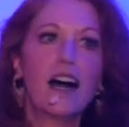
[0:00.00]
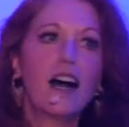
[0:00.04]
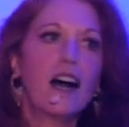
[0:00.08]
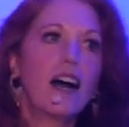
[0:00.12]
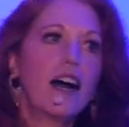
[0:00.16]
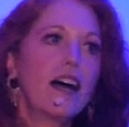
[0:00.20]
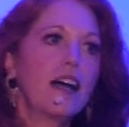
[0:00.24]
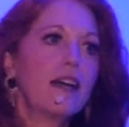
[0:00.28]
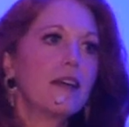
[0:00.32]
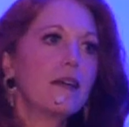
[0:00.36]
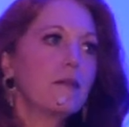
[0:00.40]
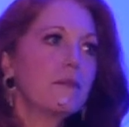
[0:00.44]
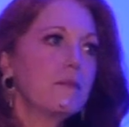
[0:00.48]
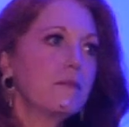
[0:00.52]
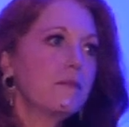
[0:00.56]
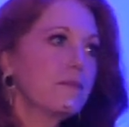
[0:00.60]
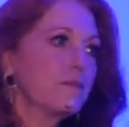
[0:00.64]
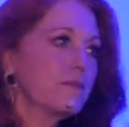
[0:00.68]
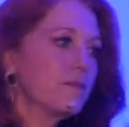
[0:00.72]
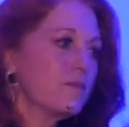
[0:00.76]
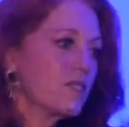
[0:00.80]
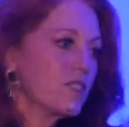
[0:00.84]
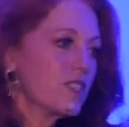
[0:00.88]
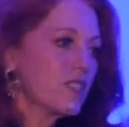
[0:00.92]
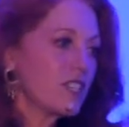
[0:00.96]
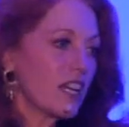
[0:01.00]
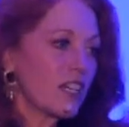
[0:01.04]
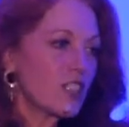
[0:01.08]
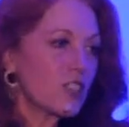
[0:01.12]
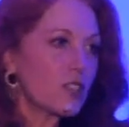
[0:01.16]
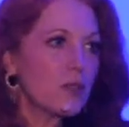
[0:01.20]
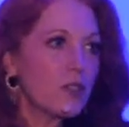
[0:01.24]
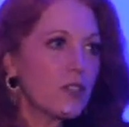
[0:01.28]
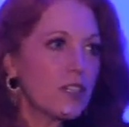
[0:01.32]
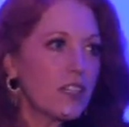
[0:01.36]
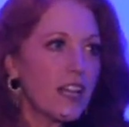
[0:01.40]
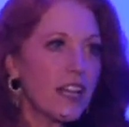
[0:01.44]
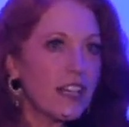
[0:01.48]
I am
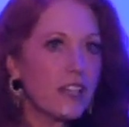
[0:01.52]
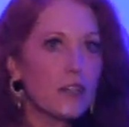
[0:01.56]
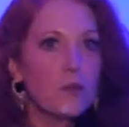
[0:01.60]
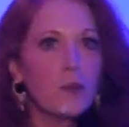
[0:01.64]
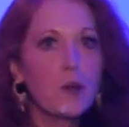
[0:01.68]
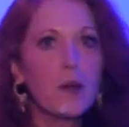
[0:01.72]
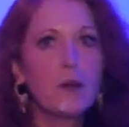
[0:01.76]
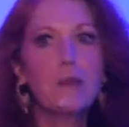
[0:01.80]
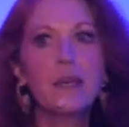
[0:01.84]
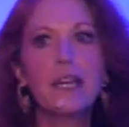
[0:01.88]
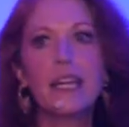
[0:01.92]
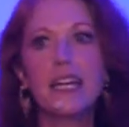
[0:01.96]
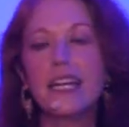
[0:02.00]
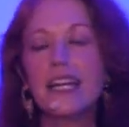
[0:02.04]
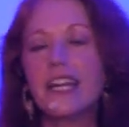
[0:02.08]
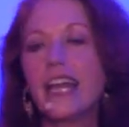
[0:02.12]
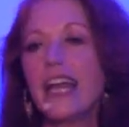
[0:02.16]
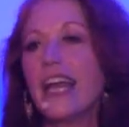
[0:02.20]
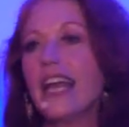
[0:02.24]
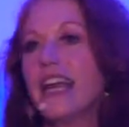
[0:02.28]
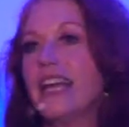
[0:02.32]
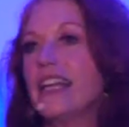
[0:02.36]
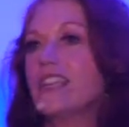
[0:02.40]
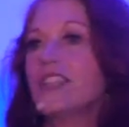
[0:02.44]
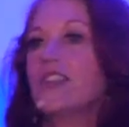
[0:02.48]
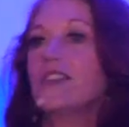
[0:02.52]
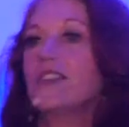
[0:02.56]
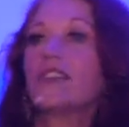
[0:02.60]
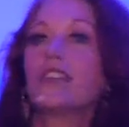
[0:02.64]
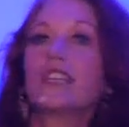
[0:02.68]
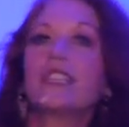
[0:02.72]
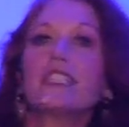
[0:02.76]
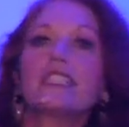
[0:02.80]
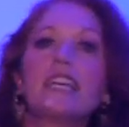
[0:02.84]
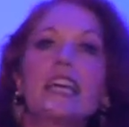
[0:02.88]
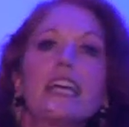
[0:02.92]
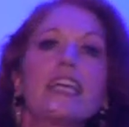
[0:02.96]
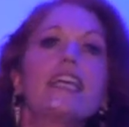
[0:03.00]
sexual like a woman, and you
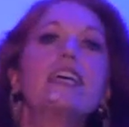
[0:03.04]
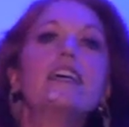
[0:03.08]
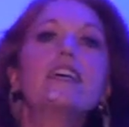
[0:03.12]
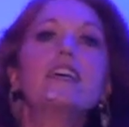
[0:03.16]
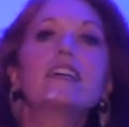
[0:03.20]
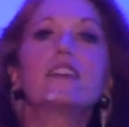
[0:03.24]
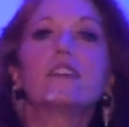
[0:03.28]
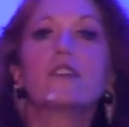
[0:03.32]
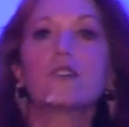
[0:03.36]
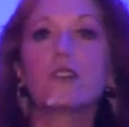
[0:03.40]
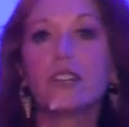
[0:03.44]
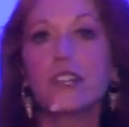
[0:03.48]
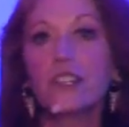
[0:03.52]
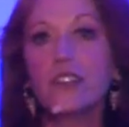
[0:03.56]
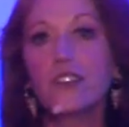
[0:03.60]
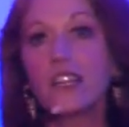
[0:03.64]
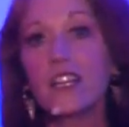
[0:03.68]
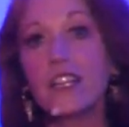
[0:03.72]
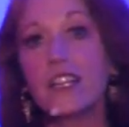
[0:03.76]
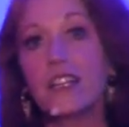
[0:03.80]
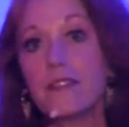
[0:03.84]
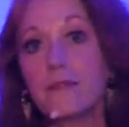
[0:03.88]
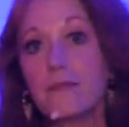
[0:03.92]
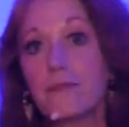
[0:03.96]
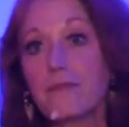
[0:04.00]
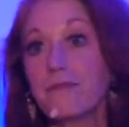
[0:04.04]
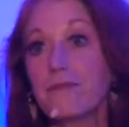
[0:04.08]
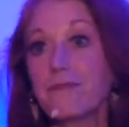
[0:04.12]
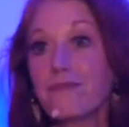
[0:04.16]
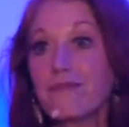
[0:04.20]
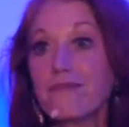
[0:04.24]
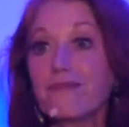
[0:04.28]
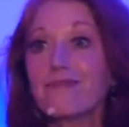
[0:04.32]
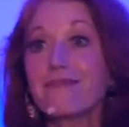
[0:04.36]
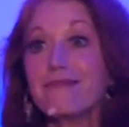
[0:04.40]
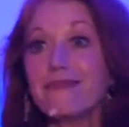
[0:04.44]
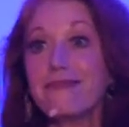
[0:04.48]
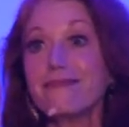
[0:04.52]
can take it or you can
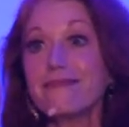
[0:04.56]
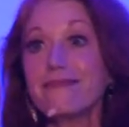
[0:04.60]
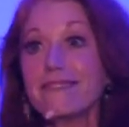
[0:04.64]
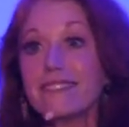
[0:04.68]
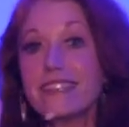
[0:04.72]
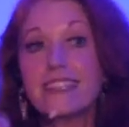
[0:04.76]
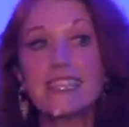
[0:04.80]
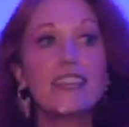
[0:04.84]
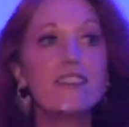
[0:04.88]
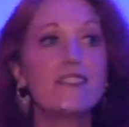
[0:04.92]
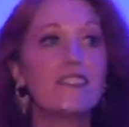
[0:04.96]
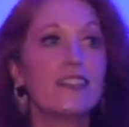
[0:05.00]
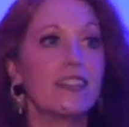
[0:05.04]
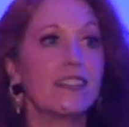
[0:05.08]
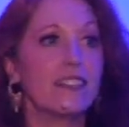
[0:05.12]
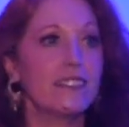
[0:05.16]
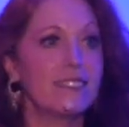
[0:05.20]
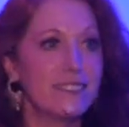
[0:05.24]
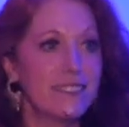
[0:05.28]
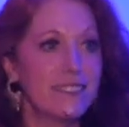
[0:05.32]
leave it.